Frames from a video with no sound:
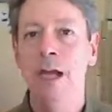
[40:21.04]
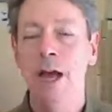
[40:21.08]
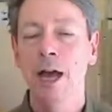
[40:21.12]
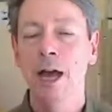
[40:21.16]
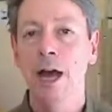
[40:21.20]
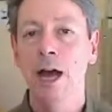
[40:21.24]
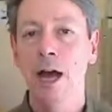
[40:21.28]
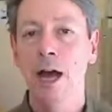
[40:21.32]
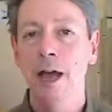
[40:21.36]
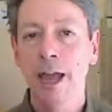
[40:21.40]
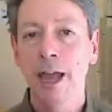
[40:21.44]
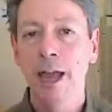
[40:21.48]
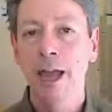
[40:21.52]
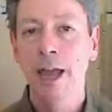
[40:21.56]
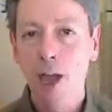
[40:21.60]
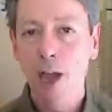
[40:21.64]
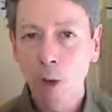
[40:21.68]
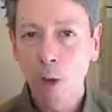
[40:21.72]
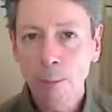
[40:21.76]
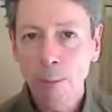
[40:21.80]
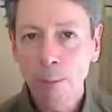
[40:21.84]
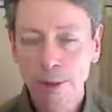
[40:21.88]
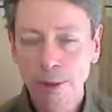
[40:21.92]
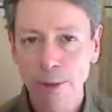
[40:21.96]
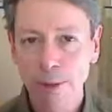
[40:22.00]
uh,
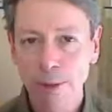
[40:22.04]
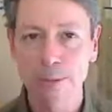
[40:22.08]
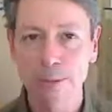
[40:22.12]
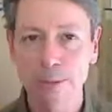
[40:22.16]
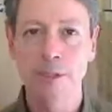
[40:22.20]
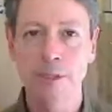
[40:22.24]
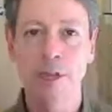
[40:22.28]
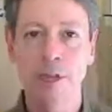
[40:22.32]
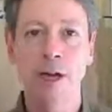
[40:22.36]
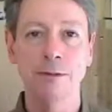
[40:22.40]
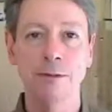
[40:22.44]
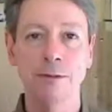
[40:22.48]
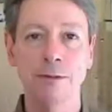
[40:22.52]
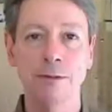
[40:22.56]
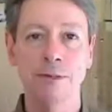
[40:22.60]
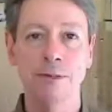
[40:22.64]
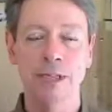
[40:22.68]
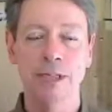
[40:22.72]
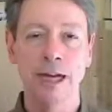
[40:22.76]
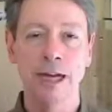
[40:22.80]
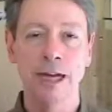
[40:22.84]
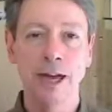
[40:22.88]
help themselves?